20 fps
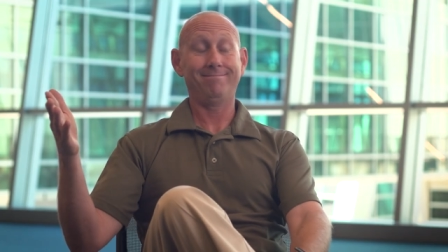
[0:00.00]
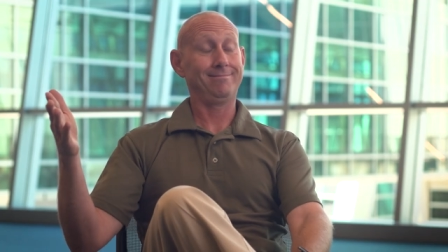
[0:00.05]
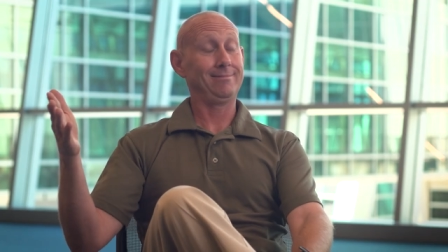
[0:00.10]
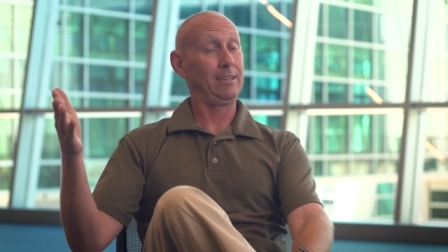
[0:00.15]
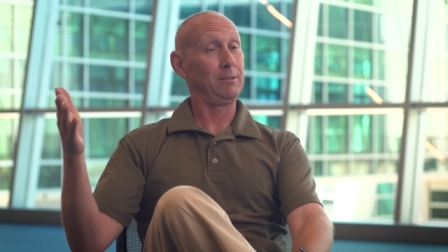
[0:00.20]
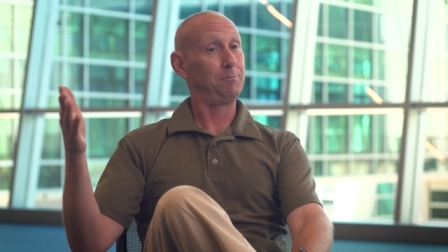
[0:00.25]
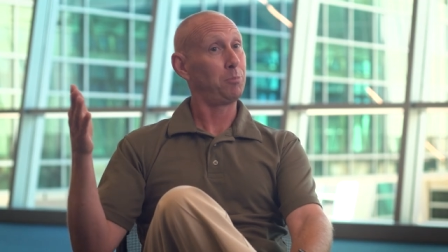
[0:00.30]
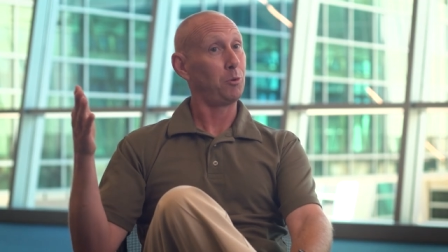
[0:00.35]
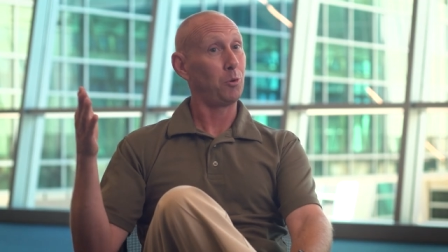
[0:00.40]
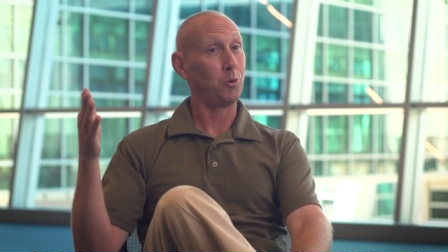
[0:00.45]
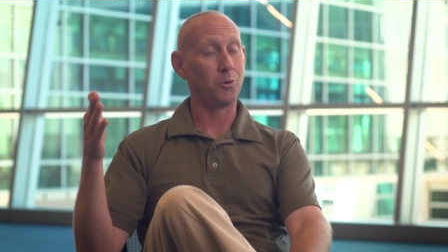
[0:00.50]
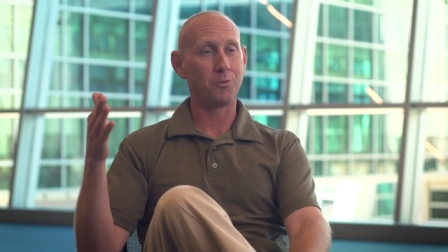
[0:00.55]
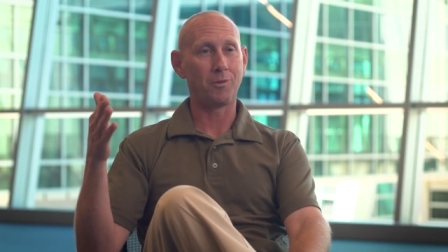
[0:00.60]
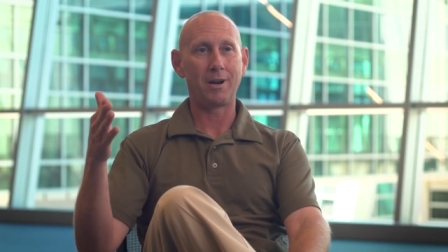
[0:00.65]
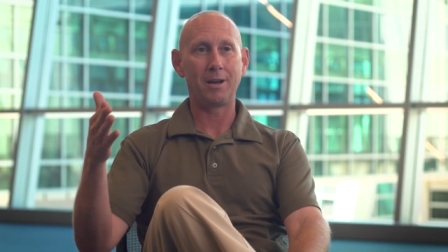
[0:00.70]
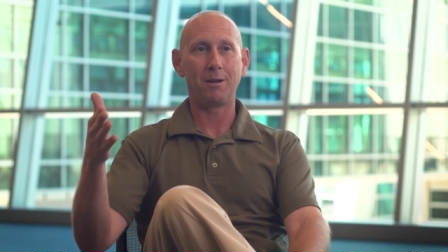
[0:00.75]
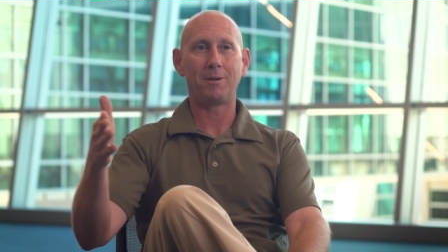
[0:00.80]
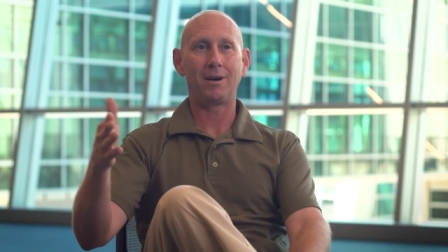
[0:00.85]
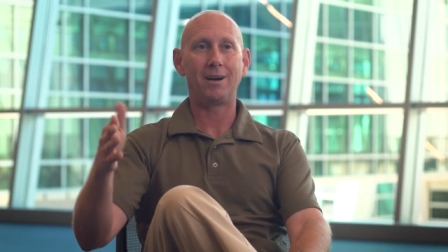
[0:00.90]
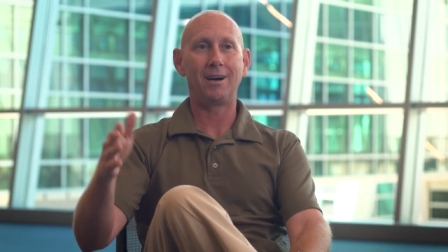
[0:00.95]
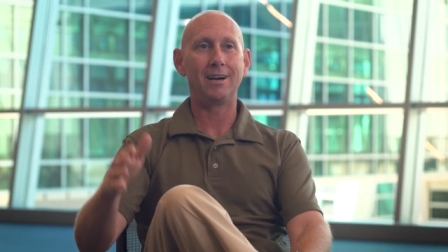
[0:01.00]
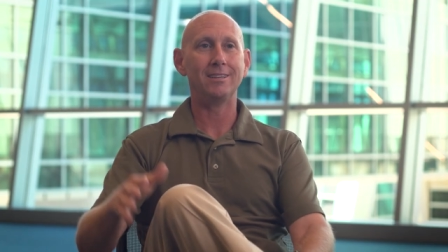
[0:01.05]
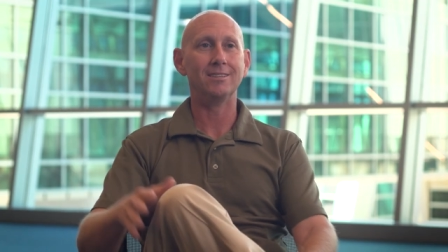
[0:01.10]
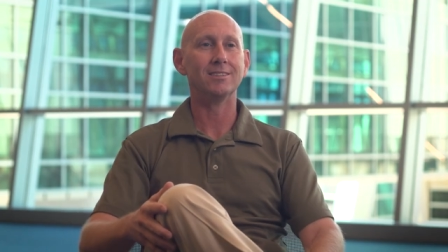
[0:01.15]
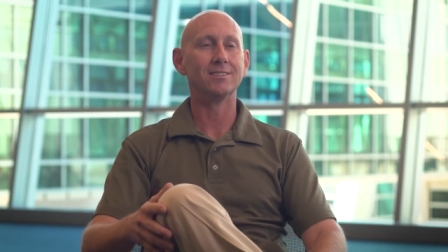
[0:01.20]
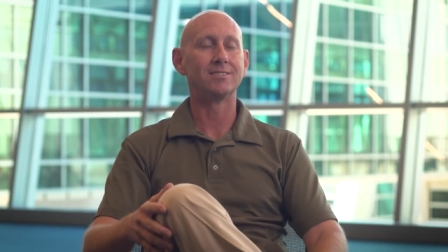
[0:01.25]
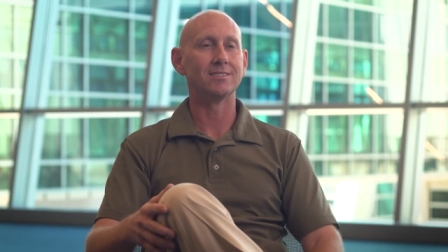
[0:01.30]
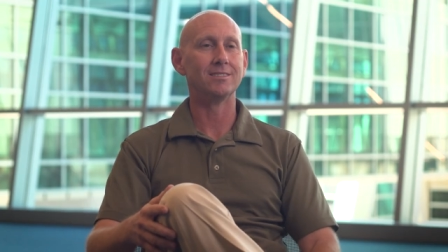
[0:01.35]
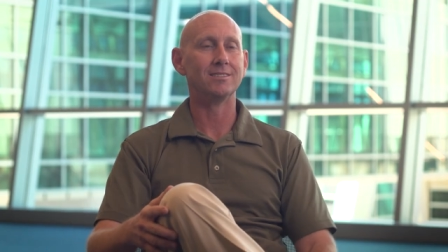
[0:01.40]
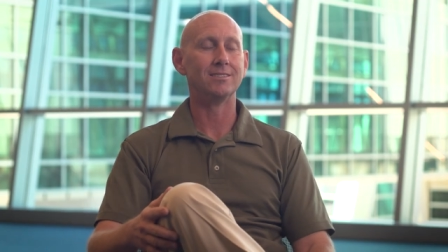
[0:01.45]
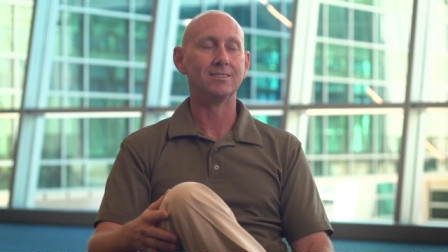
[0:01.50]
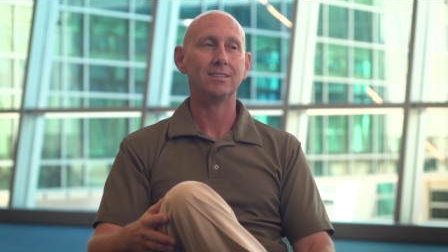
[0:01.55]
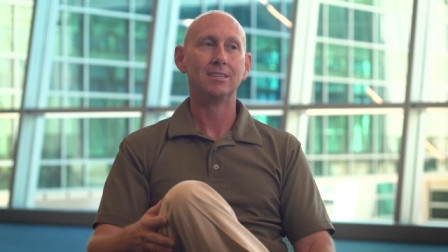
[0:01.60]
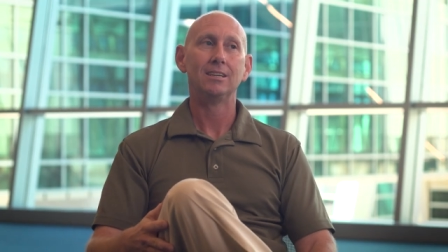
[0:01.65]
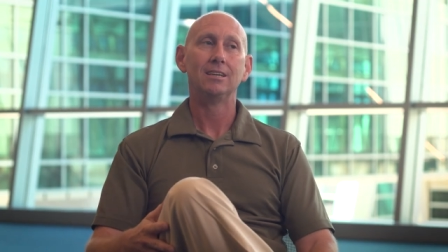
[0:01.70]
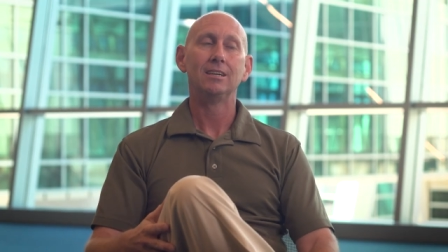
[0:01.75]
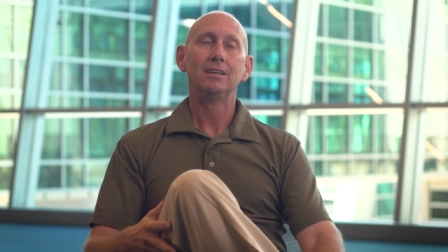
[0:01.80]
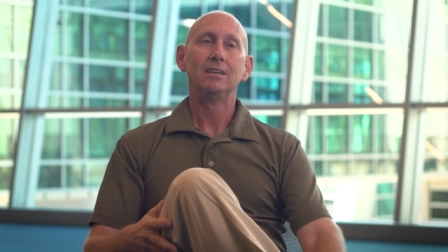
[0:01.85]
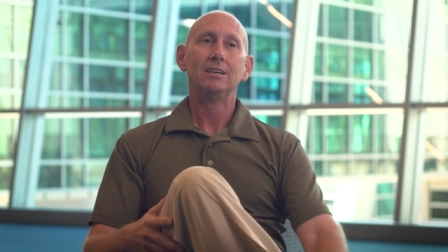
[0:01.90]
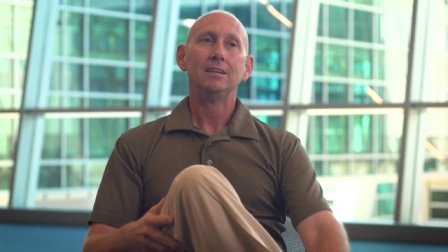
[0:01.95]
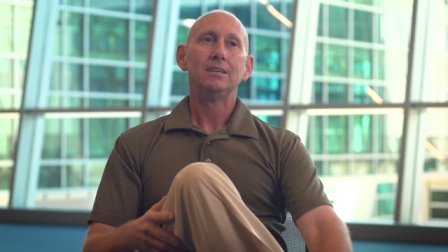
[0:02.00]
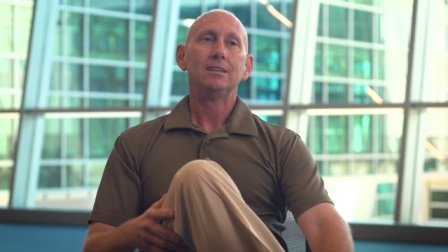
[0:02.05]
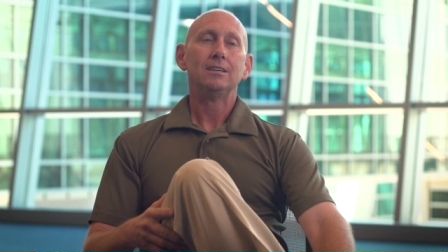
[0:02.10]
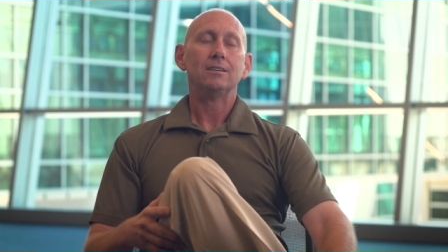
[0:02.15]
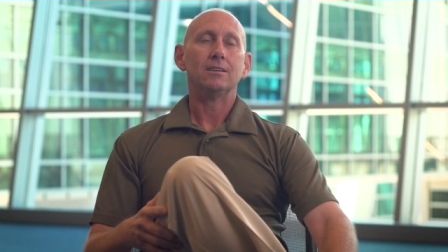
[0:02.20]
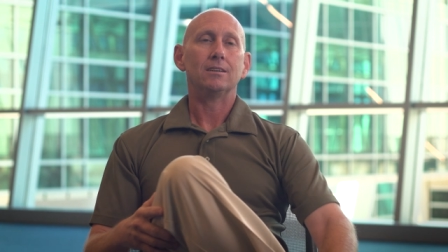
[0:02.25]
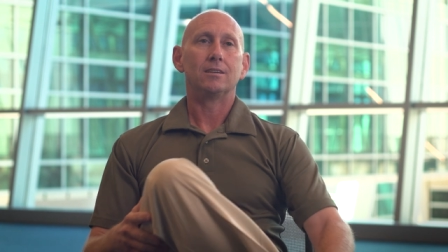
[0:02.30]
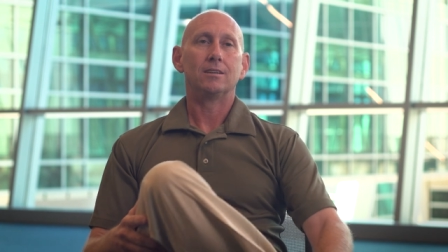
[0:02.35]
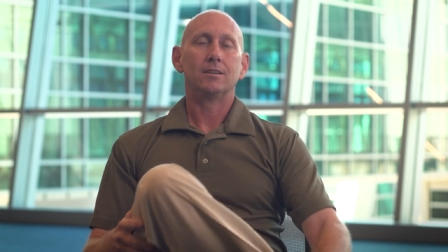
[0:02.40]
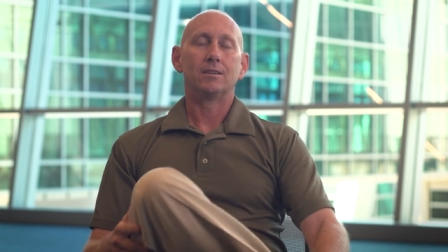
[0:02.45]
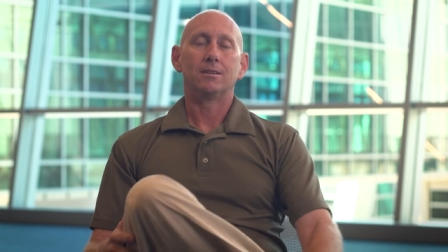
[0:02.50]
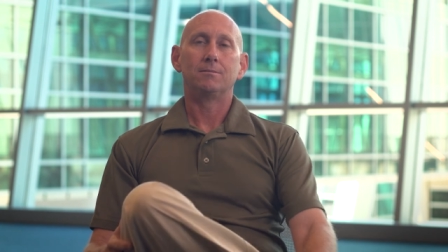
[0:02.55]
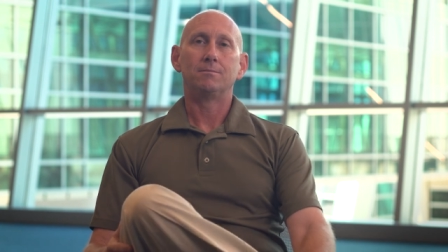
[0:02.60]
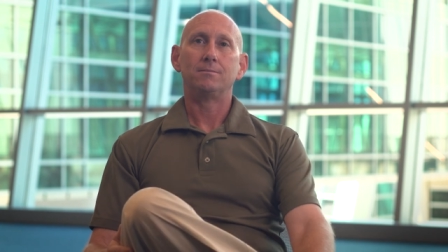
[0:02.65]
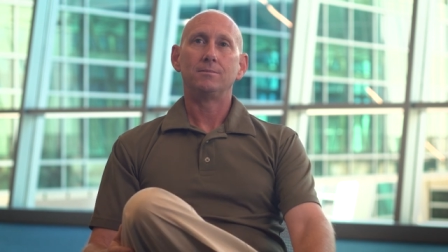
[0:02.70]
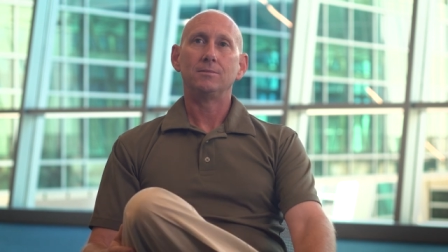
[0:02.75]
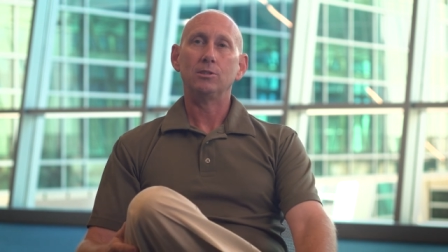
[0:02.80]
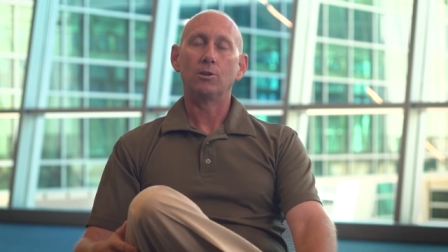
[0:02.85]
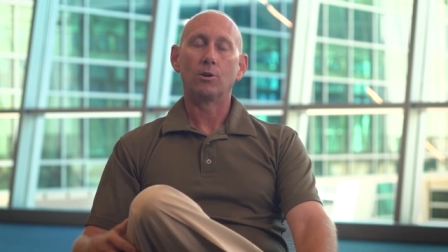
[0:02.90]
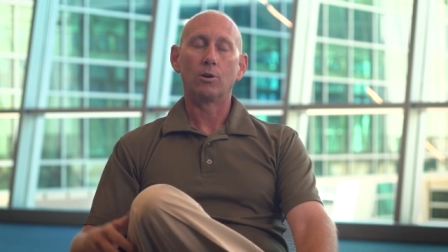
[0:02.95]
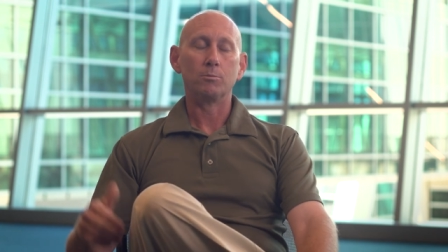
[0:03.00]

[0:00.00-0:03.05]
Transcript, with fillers: They pulled right up behind us, and you know,